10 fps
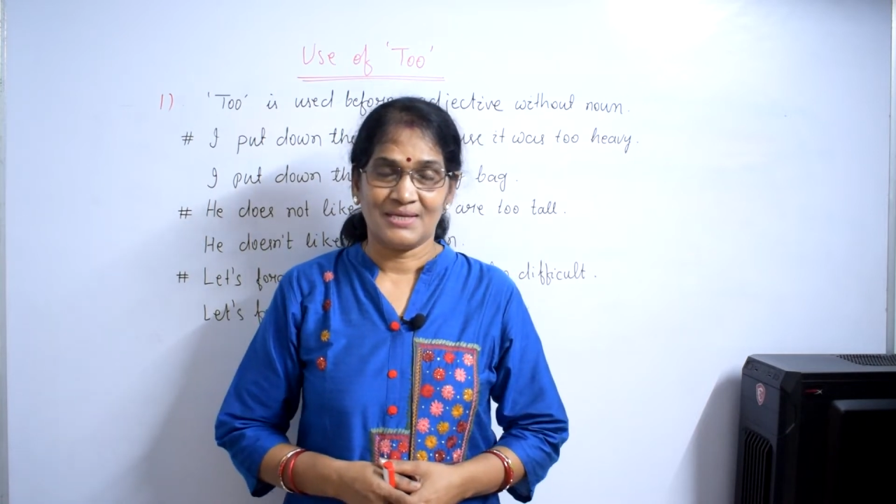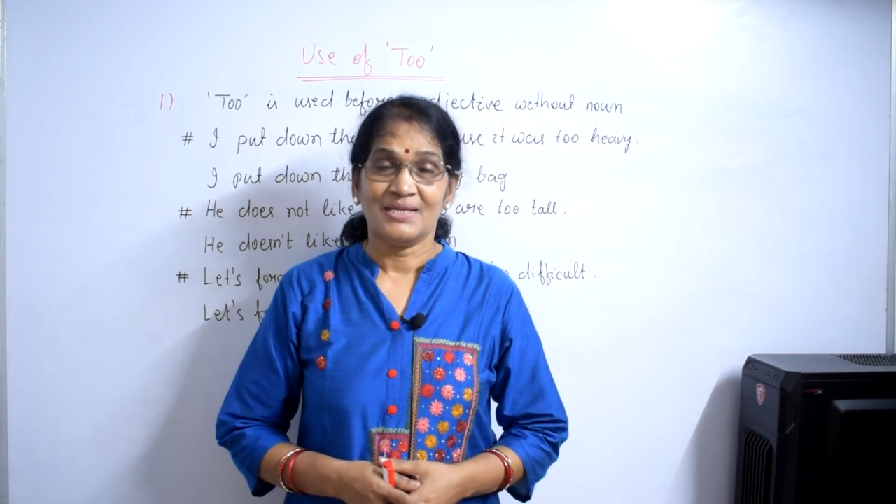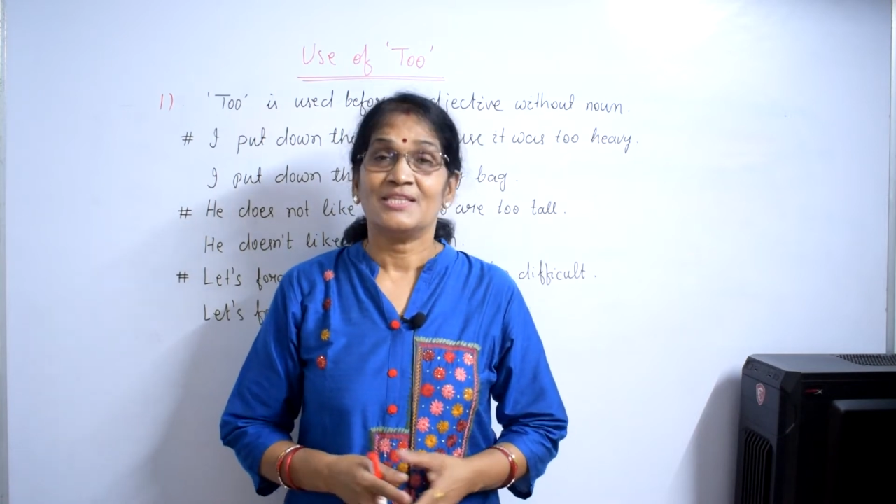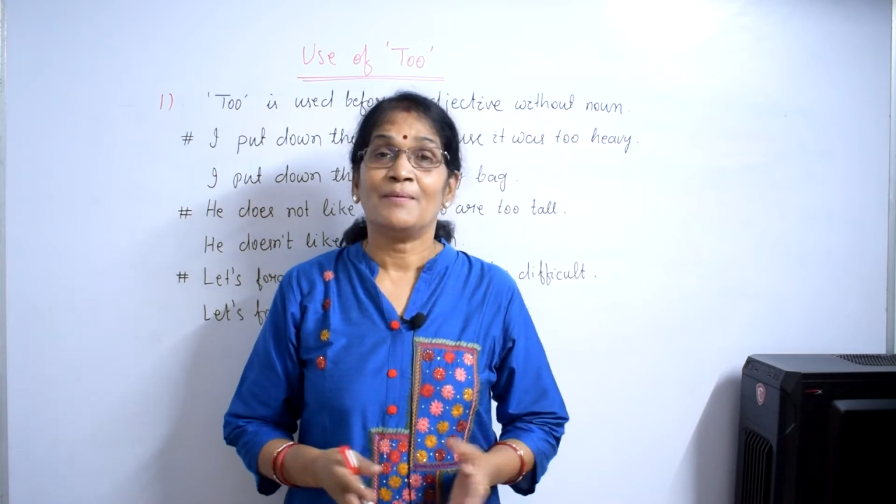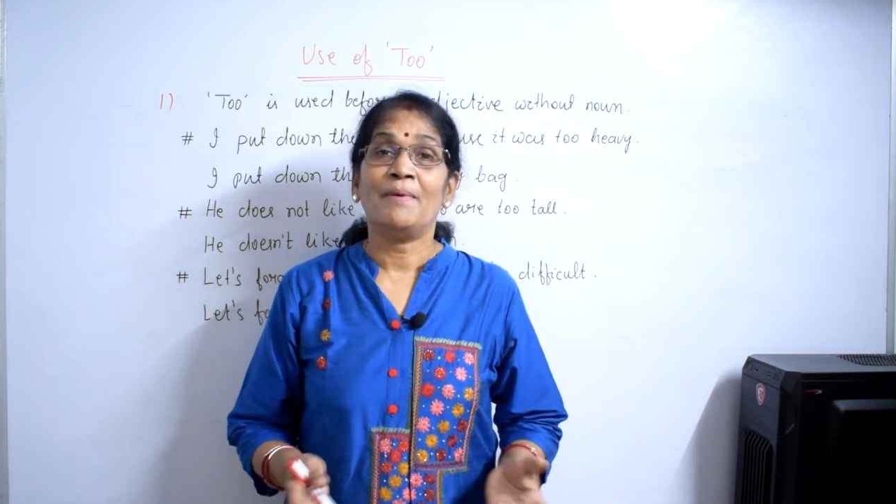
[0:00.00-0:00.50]

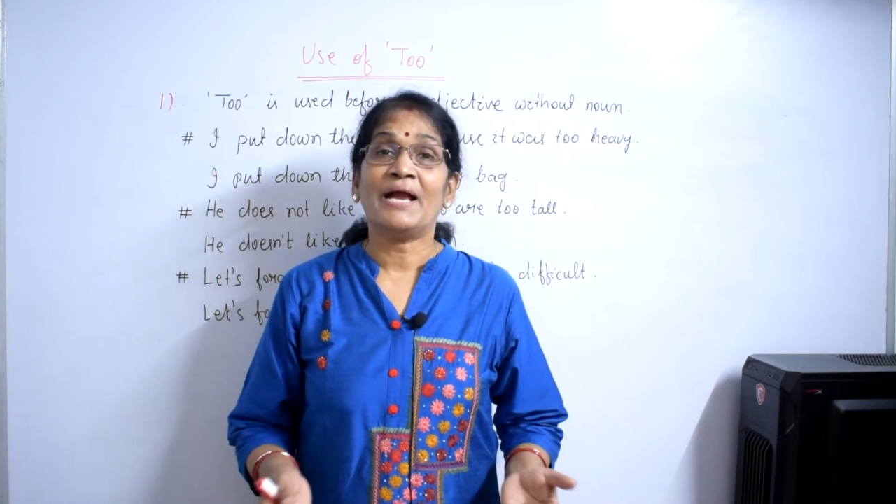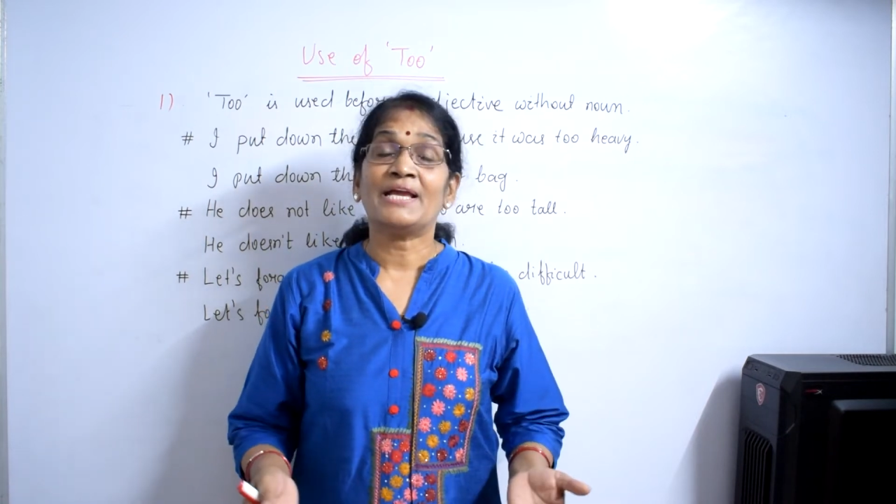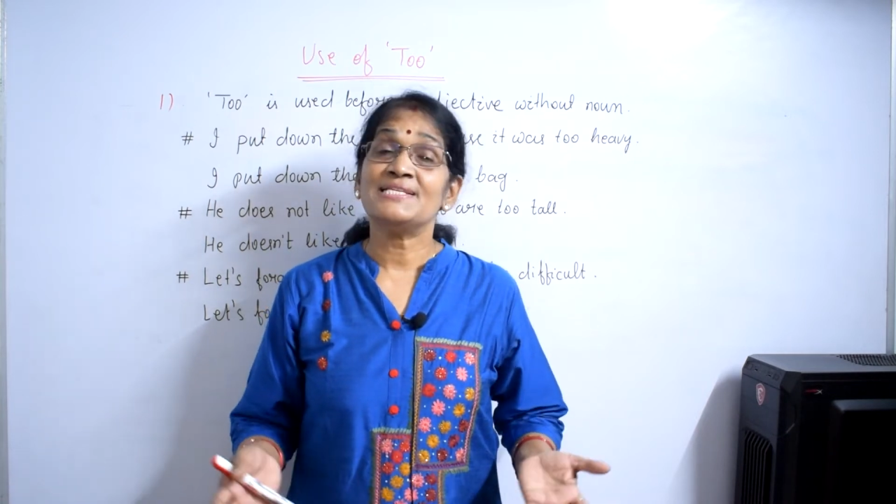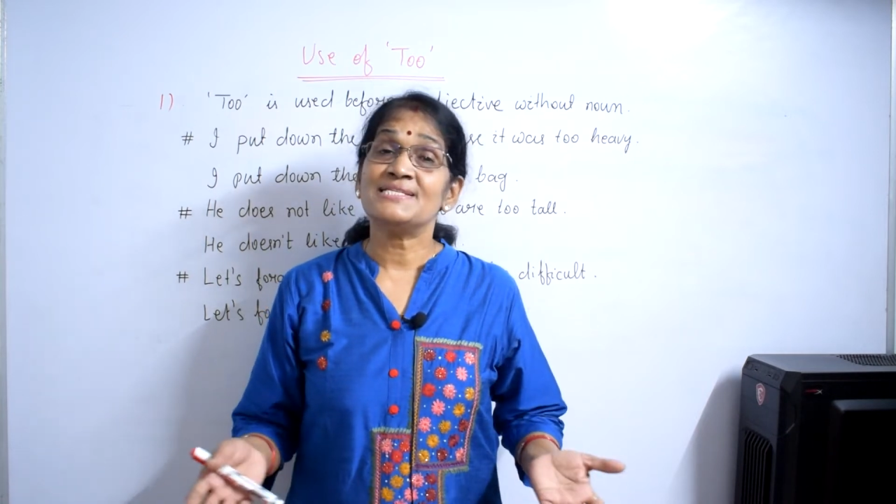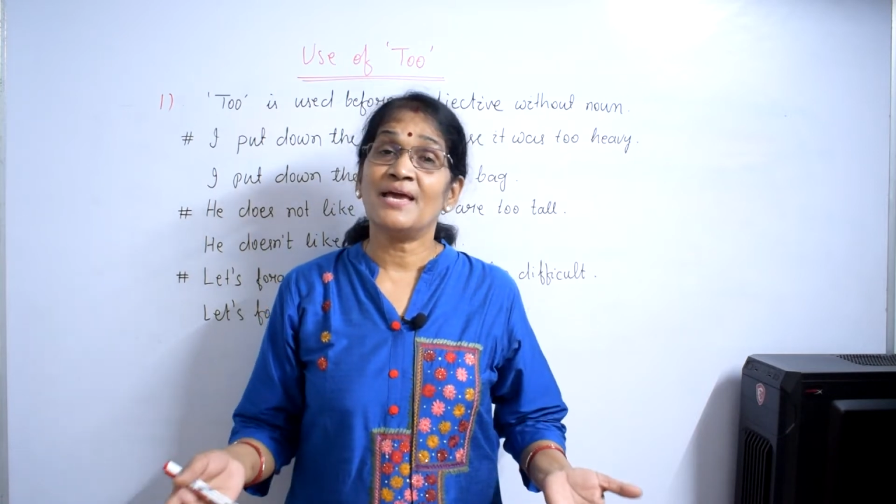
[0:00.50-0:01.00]
The bag
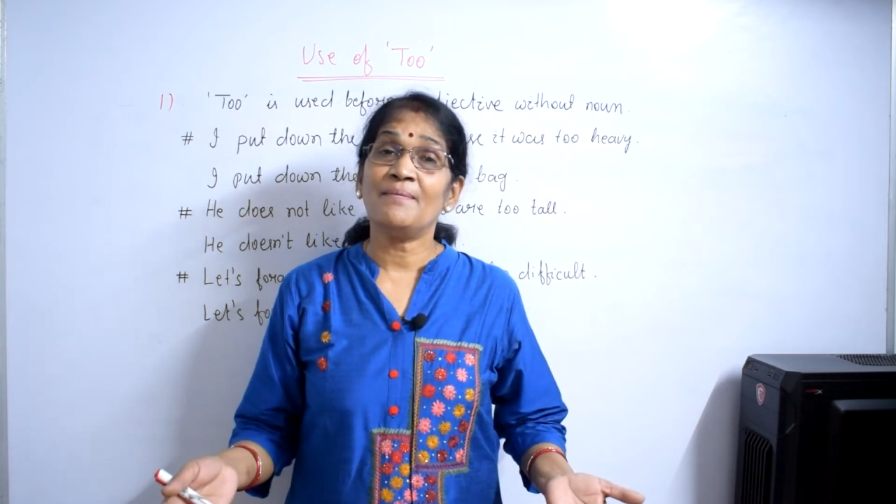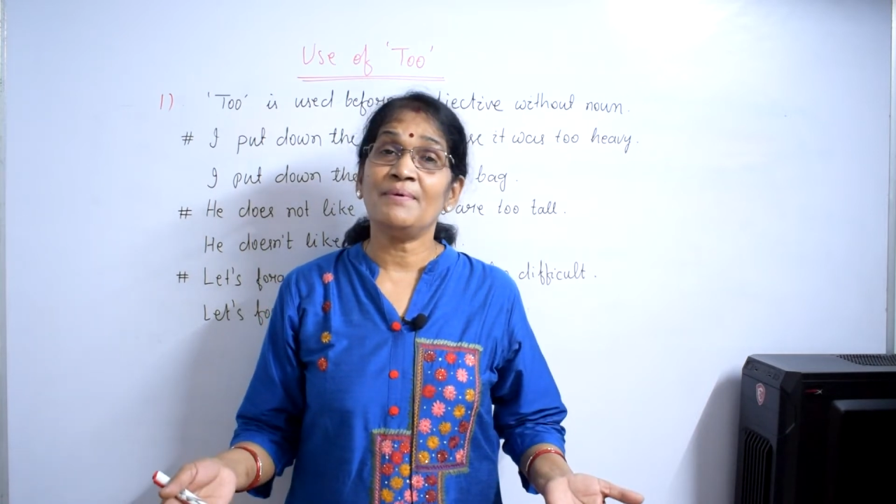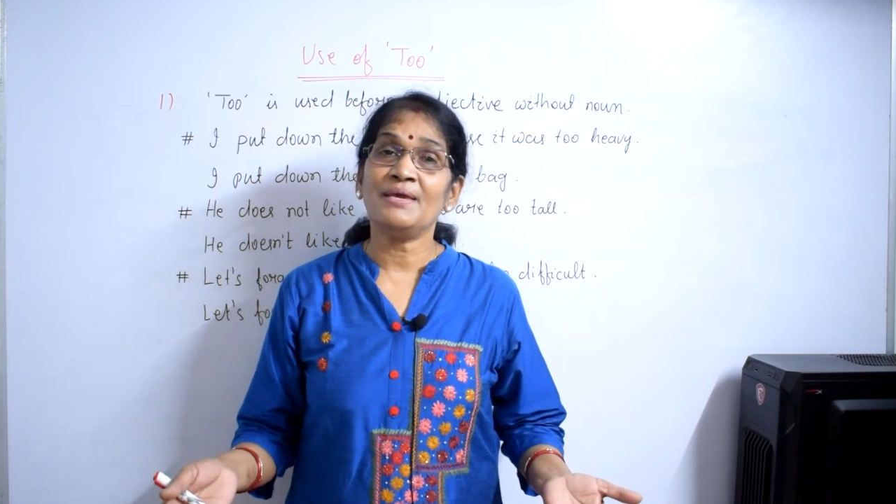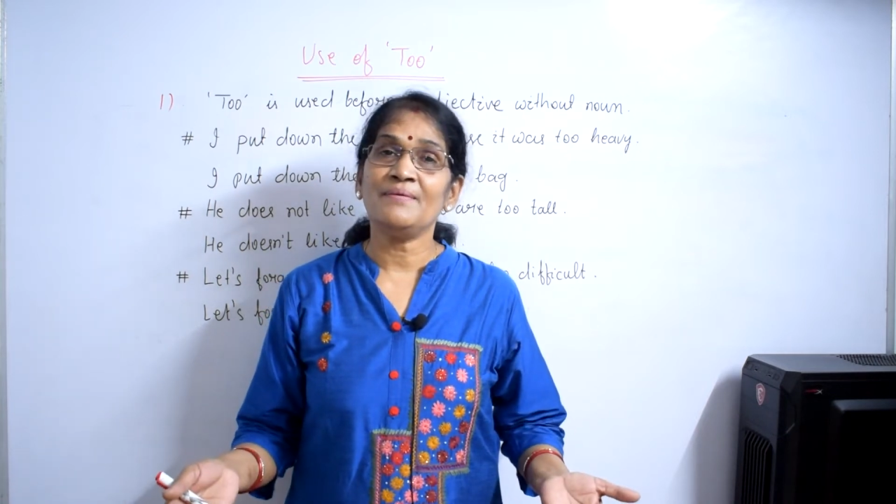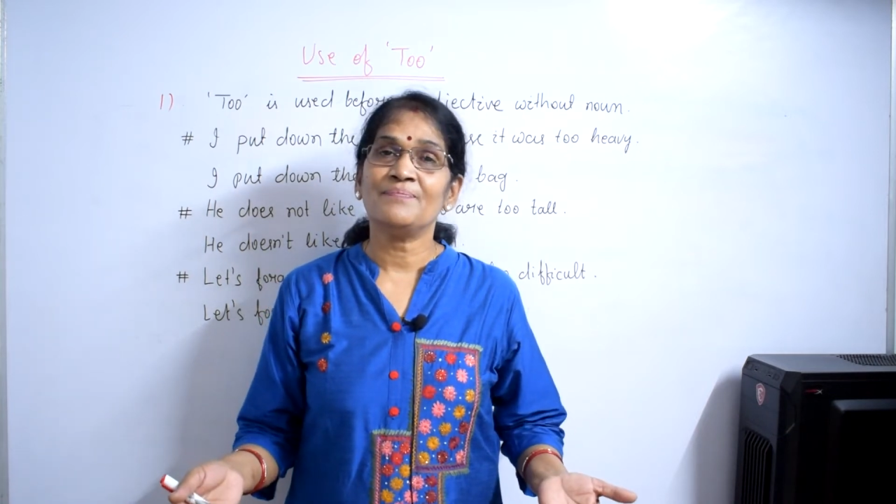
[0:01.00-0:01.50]
is
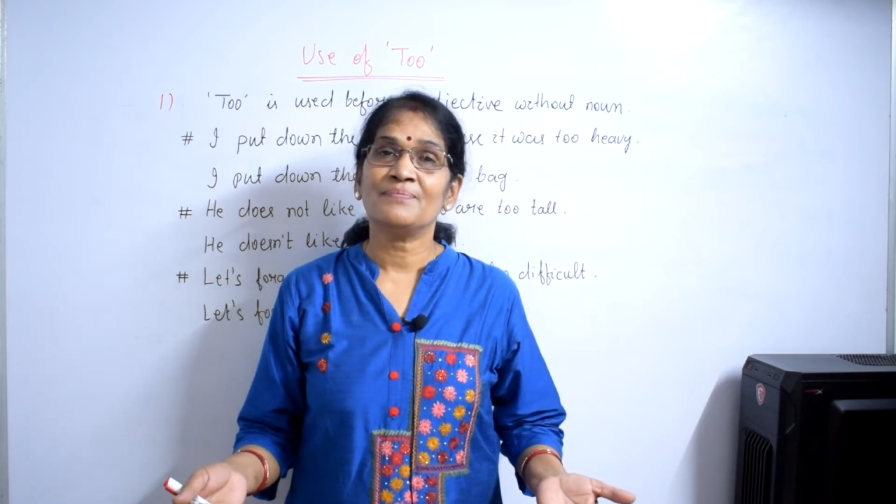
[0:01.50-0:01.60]
heavy.